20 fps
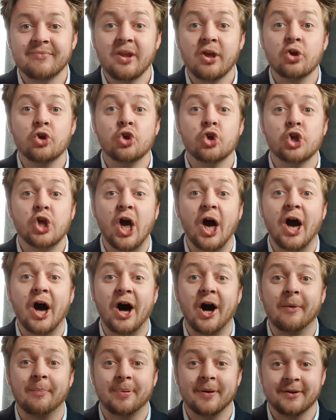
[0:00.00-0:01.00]

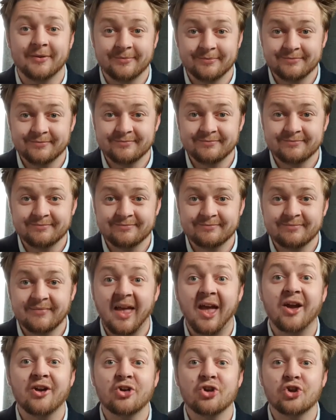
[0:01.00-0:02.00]
Sharp.
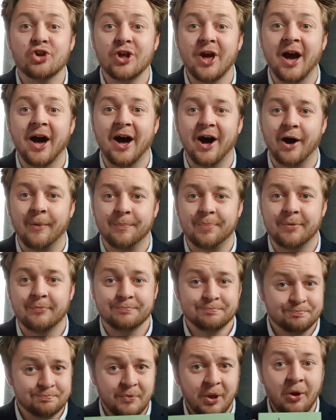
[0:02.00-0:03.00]
Sharp.
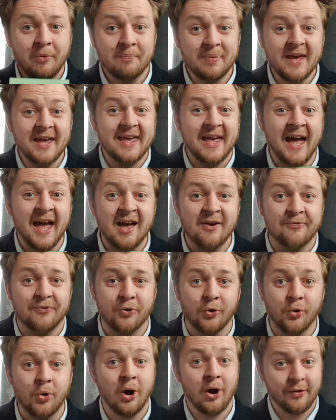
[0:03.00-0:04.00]
Be
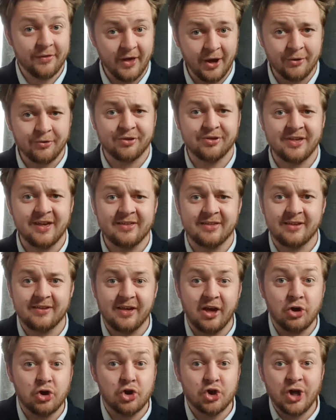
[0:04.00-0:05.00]
careful, those scissors
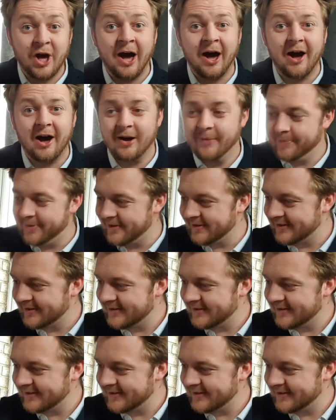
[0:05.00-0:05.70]
are sharp.